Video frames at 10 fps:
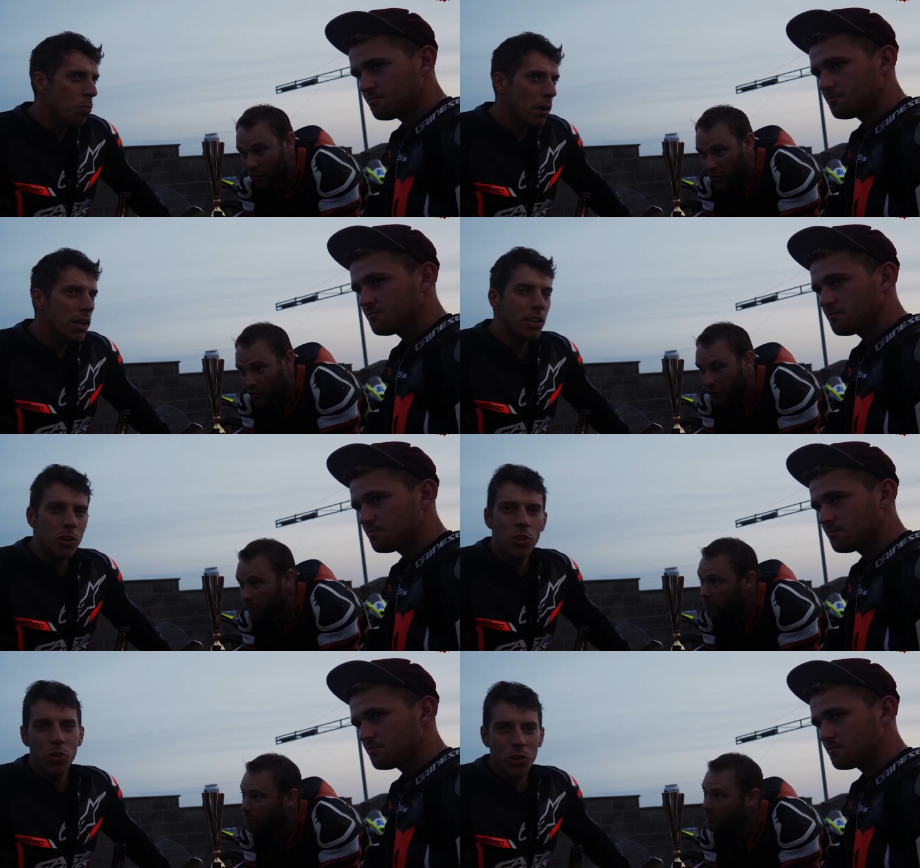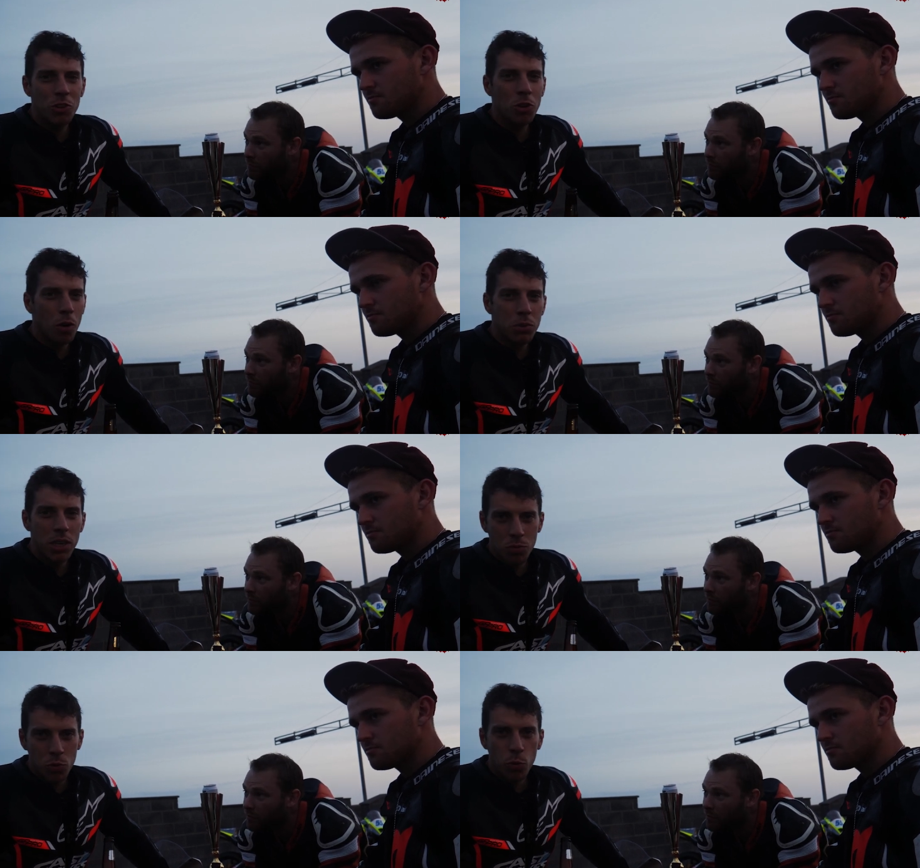Speaker 1: Or many other of the top
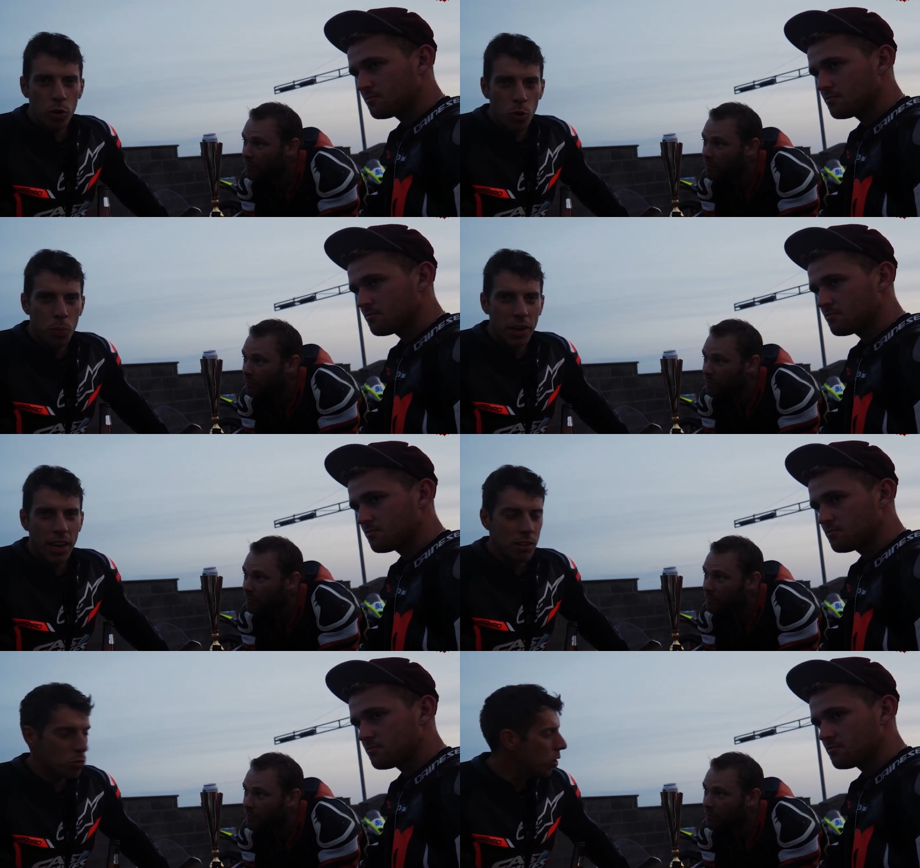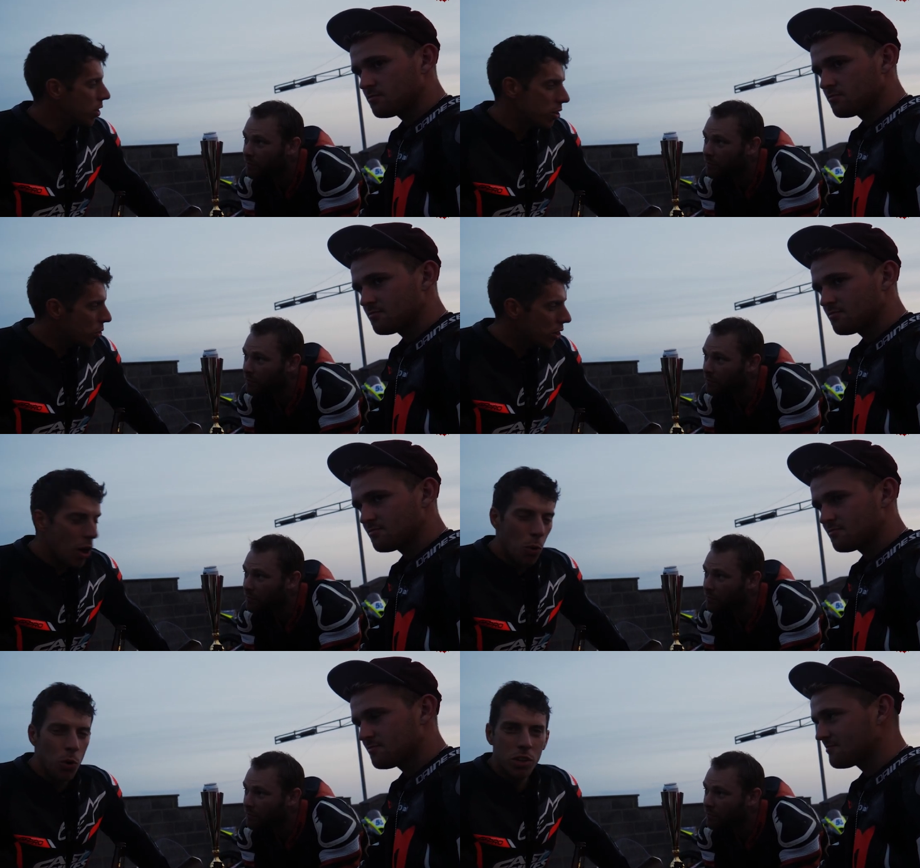teams we were up against. Well, there were
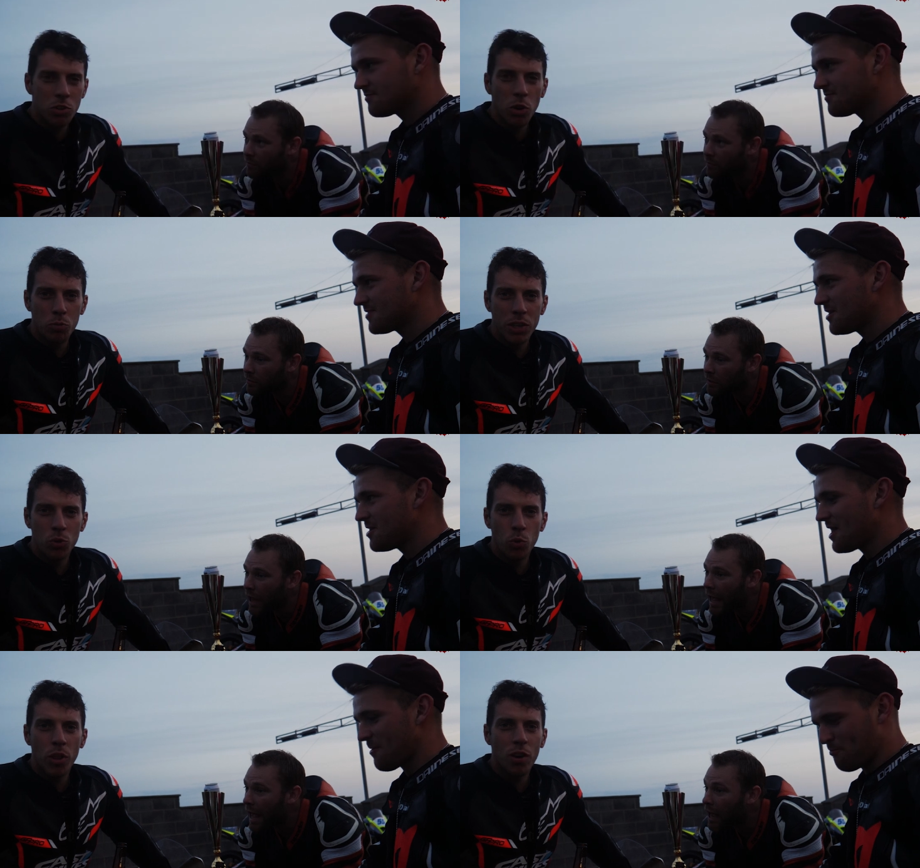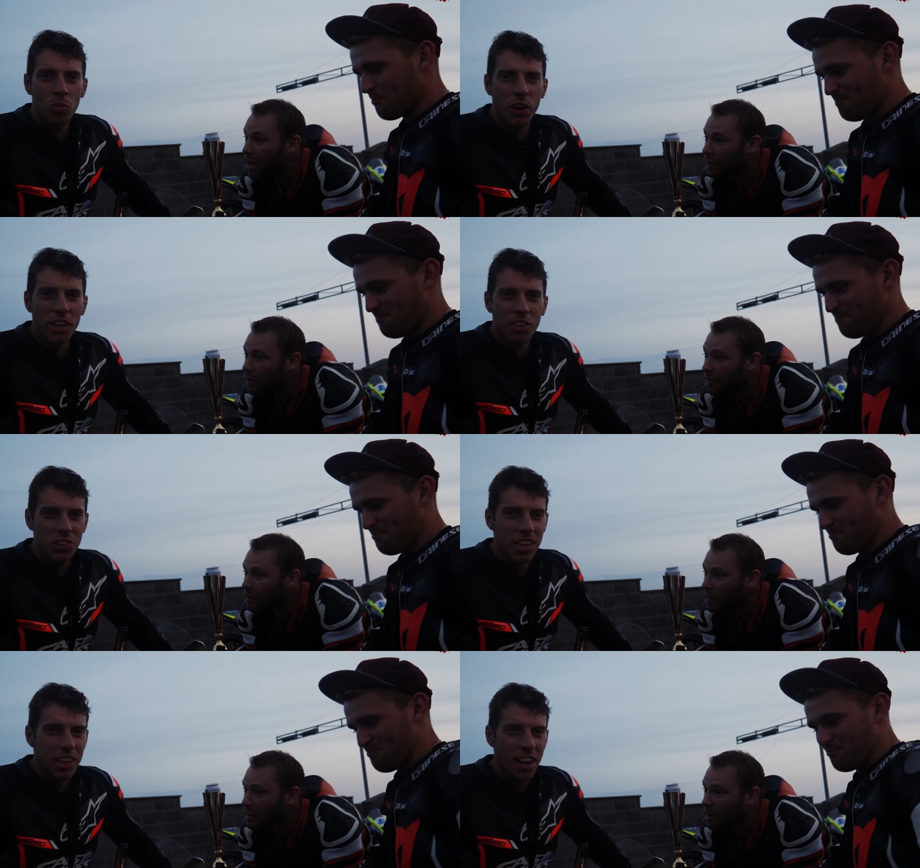no other top teams without
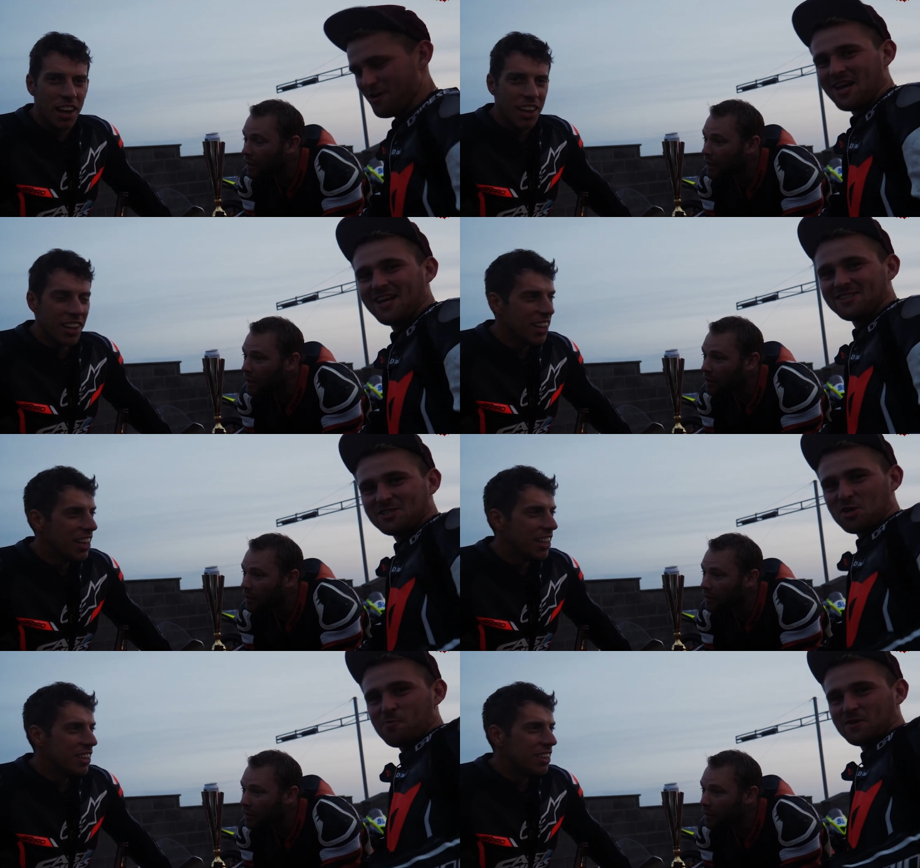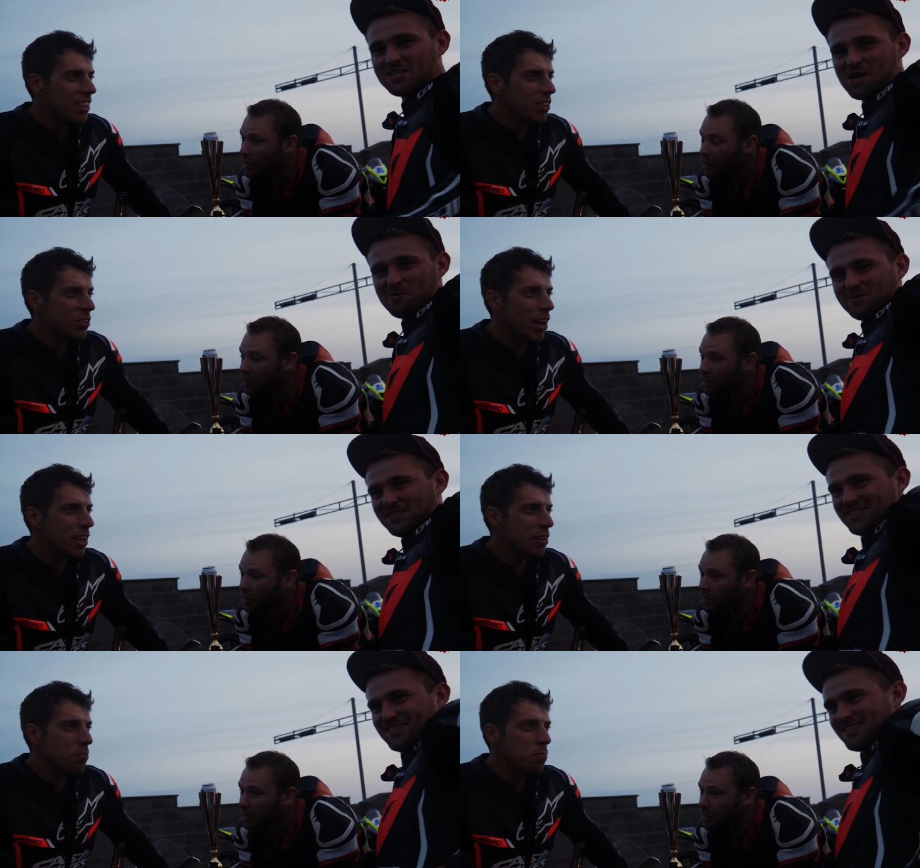ringers either. Bringing in
Speaker 2: super subs. It's
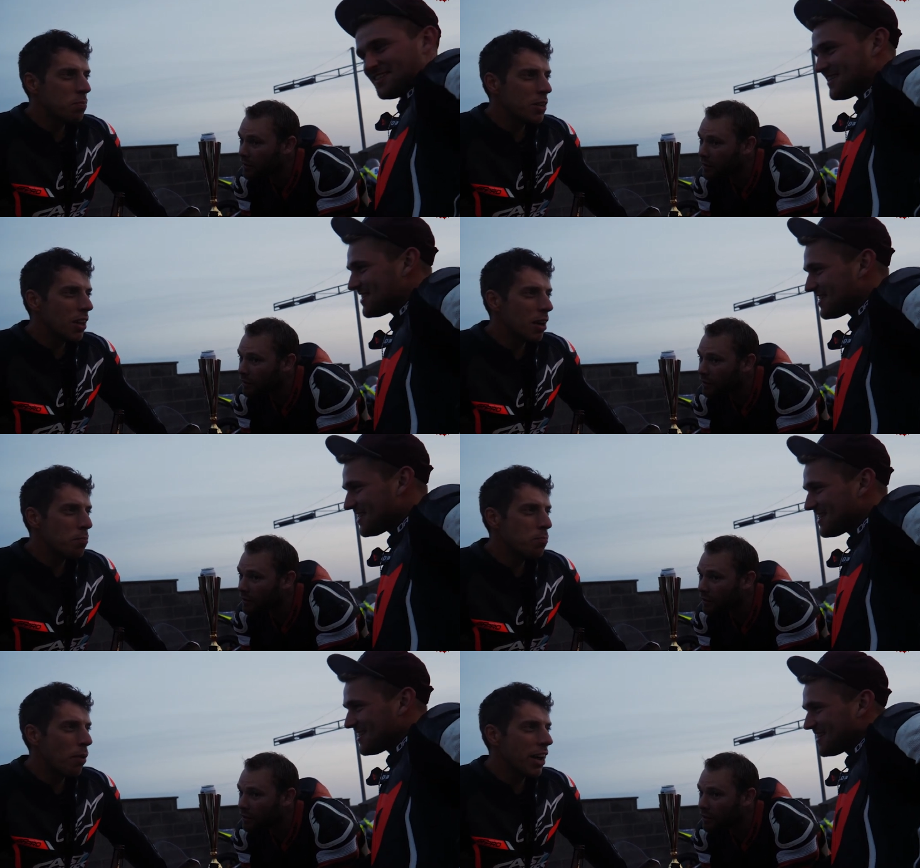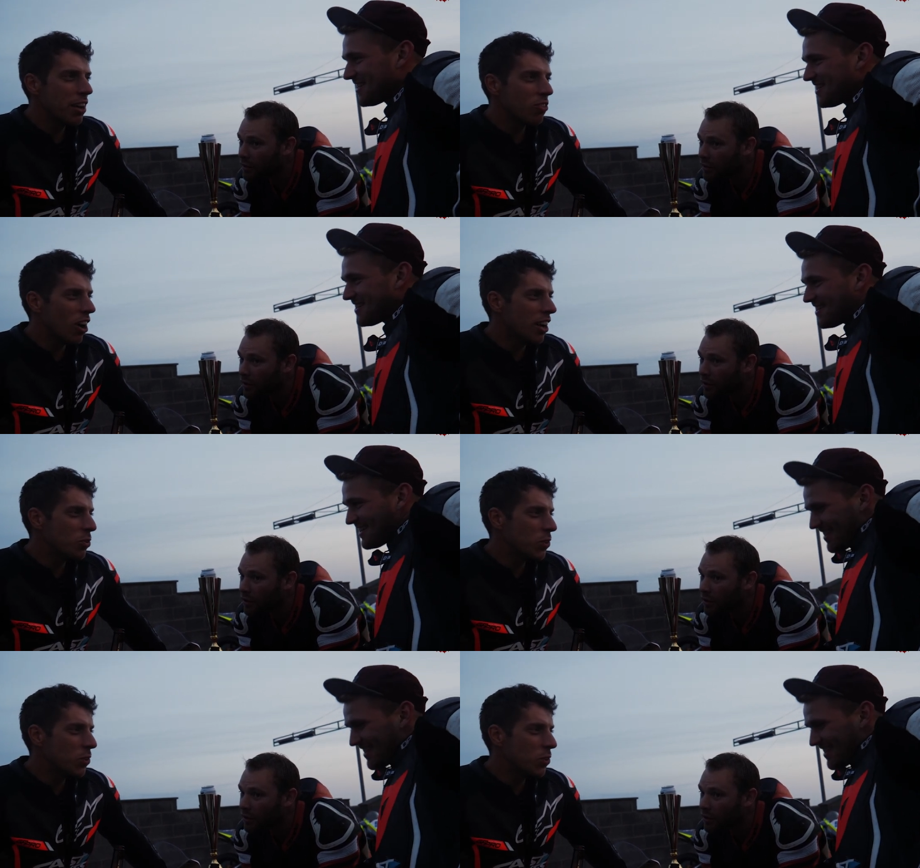like
Speaker 1: like fire ride,